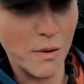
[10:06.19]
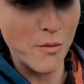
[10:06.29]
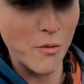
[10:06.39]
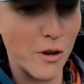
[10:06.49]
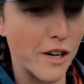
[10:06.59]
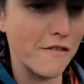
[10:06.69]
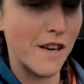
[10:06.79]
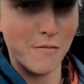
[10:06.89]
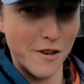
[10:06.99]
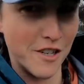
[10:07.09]
people walking over
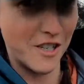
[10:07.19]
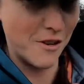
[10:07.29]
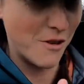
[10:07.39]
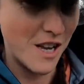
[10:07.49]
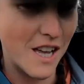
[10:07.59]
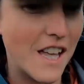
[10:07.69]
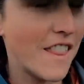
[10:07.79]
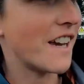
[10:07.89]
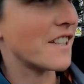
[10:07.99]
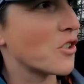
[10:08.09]
that bridge, so
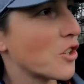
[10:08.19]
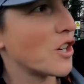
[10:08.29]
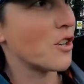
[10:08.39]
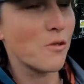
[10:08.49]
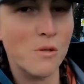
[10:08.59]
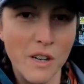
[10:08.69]
that is good news.